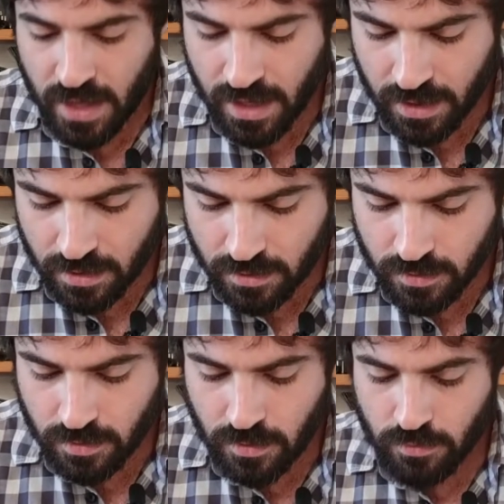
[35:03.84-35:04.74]
uh,
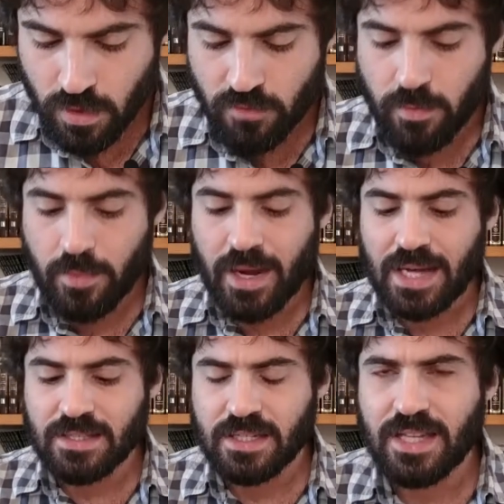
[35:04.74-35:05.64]
Rav
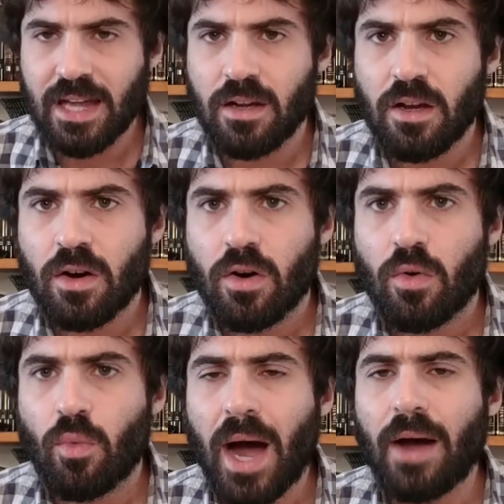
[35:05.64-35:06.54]
Bar said,
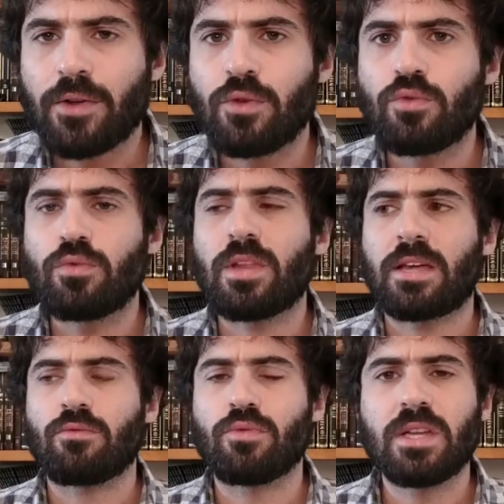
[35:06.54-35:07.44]
wow, you
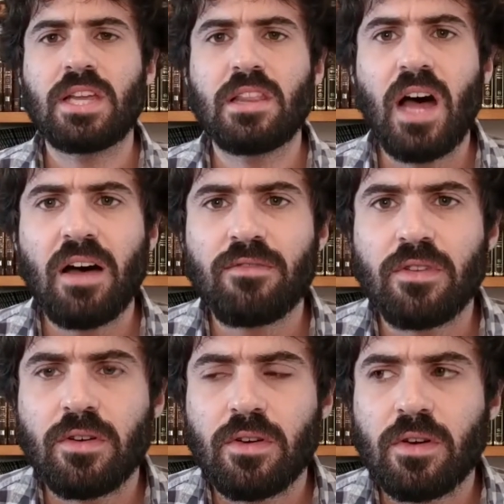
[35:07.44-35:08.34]
like really
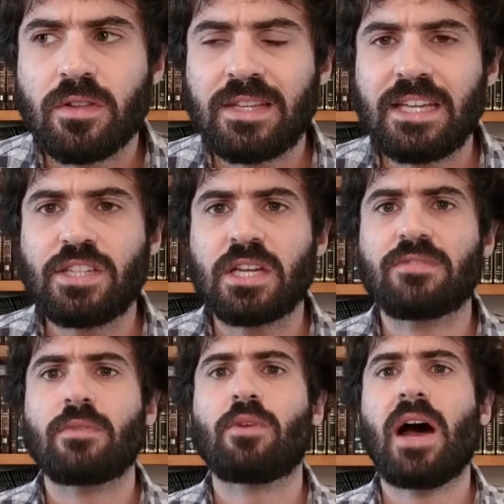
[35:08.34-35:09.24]
love
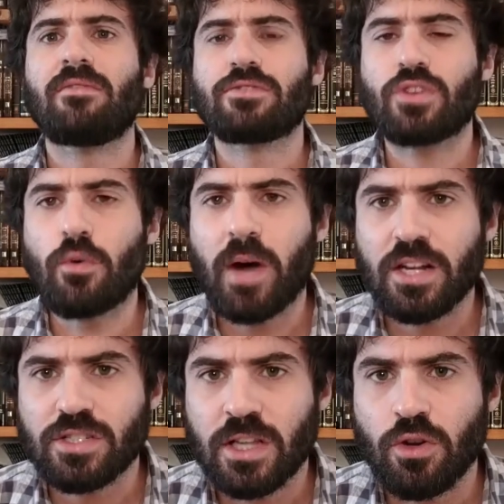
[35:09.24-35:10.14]
teachings from Rav so
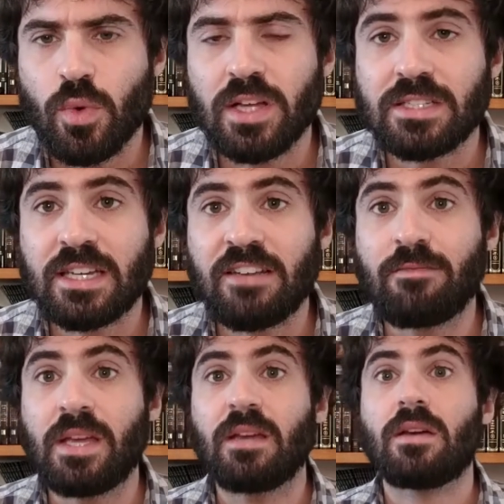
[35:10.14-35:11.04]
much that you're willing to give
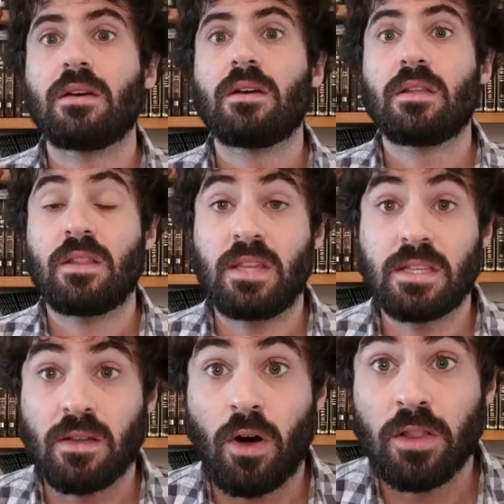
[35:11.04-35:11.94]
me
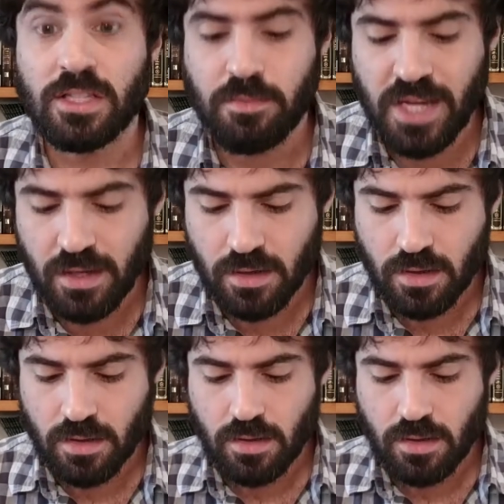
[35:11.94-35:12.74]
the, all this meat?